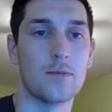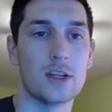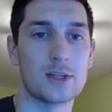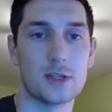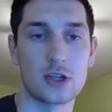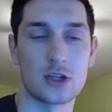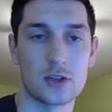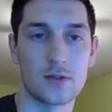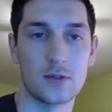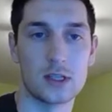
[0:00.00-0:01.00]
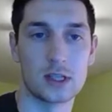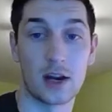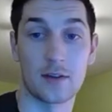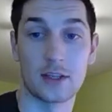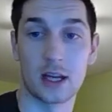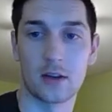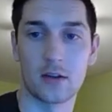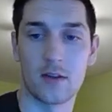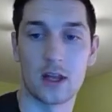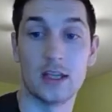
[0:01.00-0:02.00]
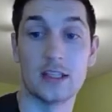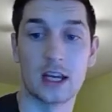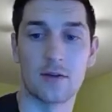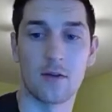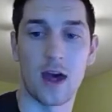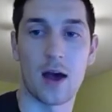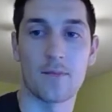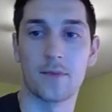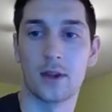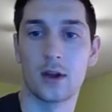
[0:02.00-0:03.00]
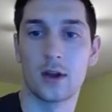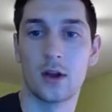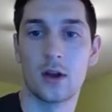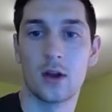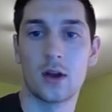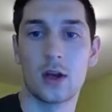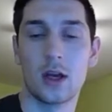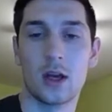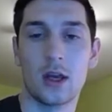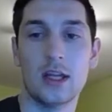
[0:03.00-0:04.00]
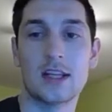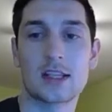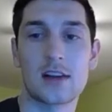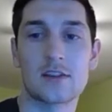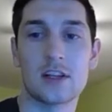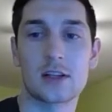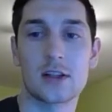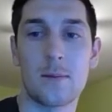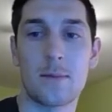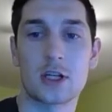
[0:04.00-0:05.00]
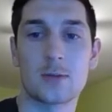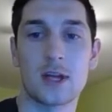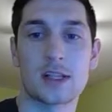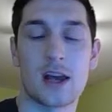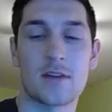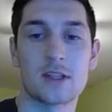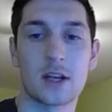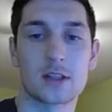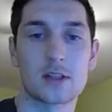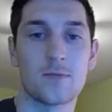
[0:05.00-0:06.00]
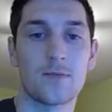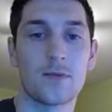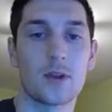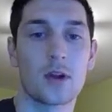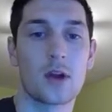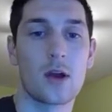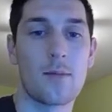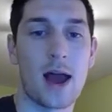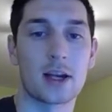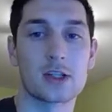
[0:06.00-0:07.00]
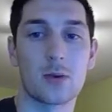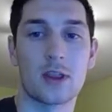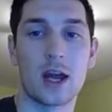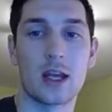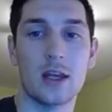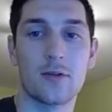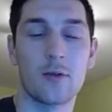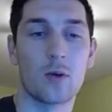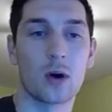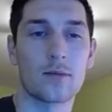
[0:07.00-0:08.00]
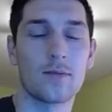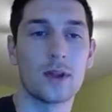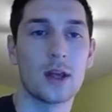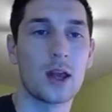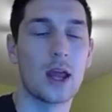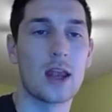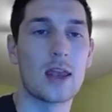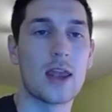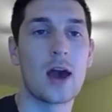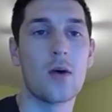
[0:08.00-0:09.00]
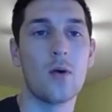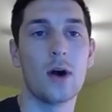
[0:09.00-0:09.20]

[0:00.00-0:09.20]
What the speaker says: position is kind of indicative of that. E takes f6, bishop takes f6, Magnus with knight e4, and now